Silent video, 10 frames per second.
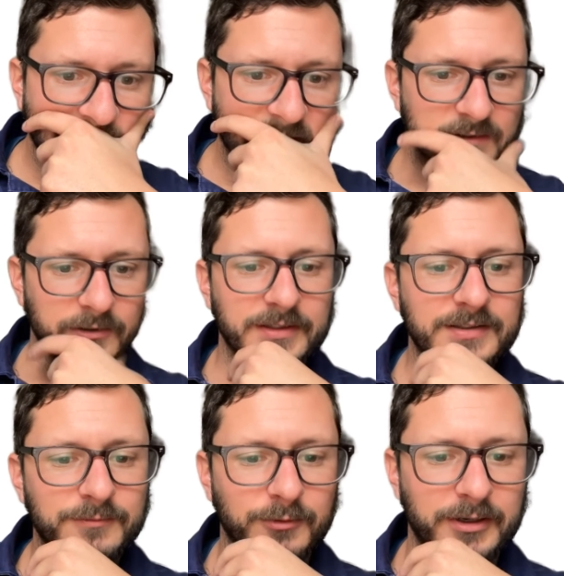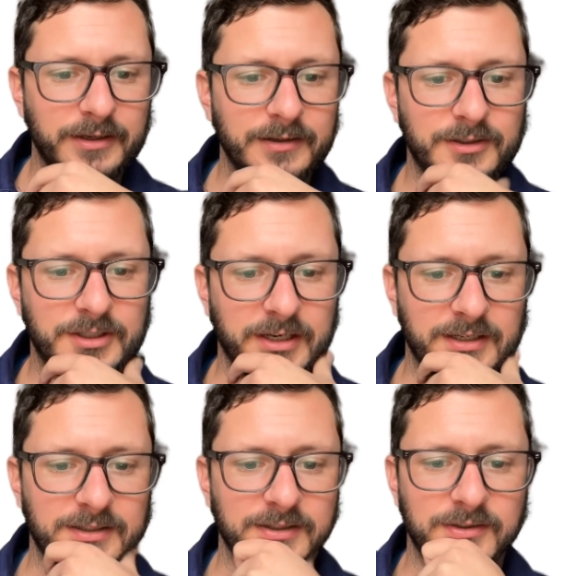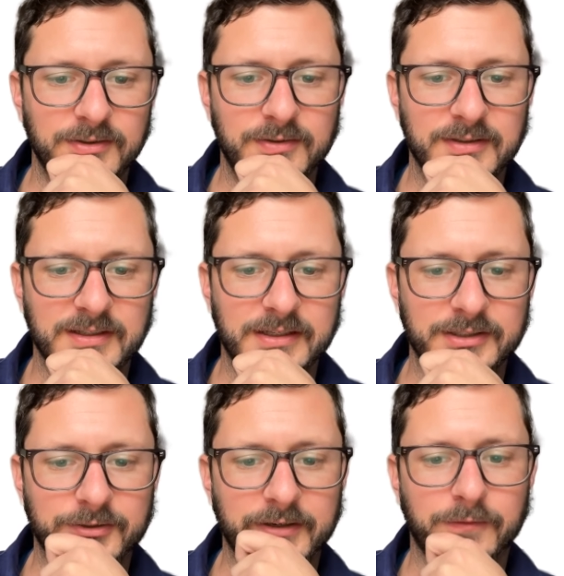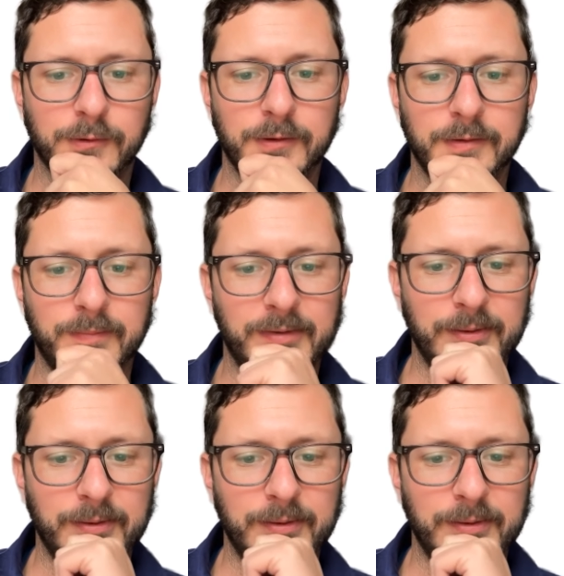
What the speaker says: So this is what it changed it to. Design a straightforward and